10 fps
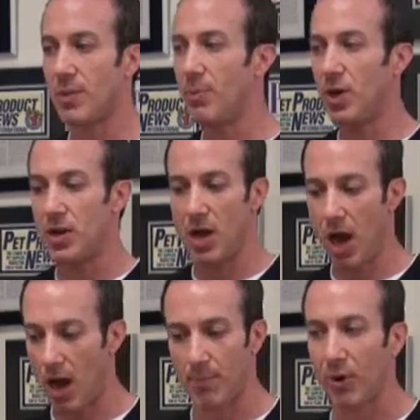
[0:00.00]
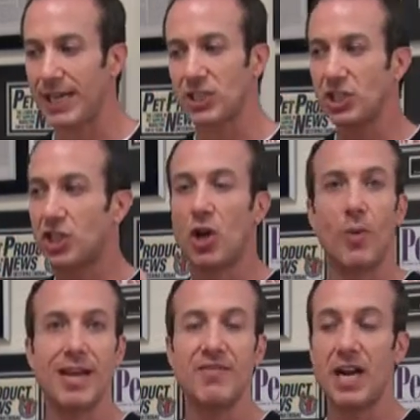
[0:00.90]
could put branches to
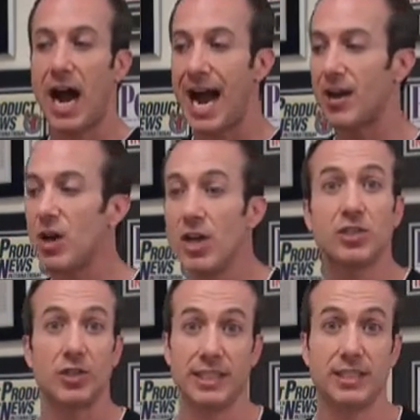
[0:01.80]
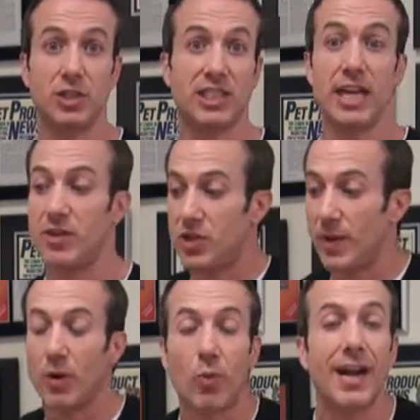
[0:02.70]
go even higher. So let's say you're
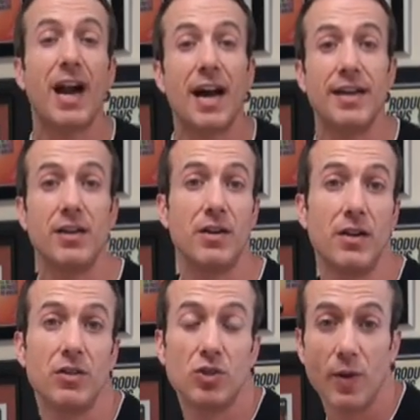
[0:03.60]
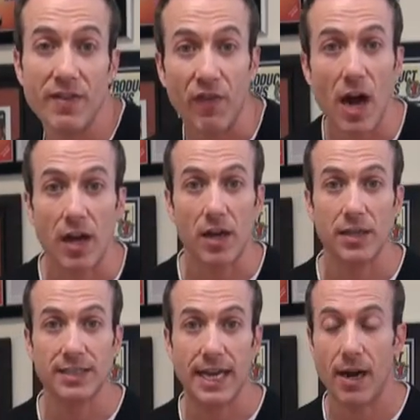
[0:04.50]
doing a red-eyed tree frog
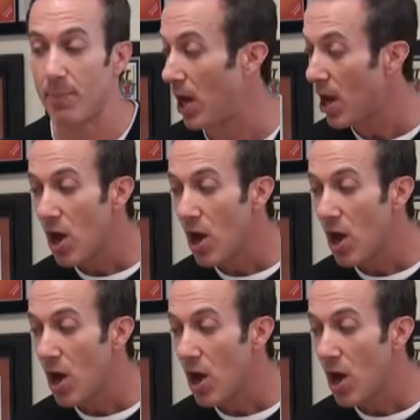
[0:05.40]
setup.